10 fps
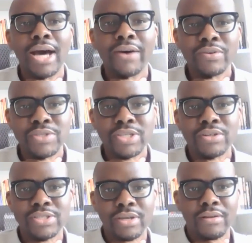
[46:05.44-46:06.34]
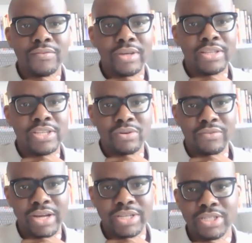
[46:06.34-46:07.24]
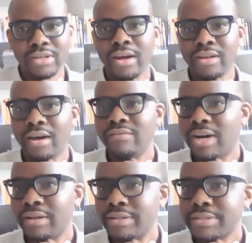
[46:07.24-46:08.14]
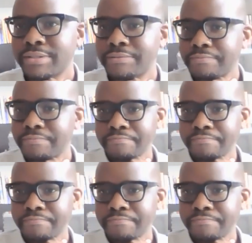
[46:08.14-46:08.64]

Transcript: How do you see yourself in this reflection on nonviolence?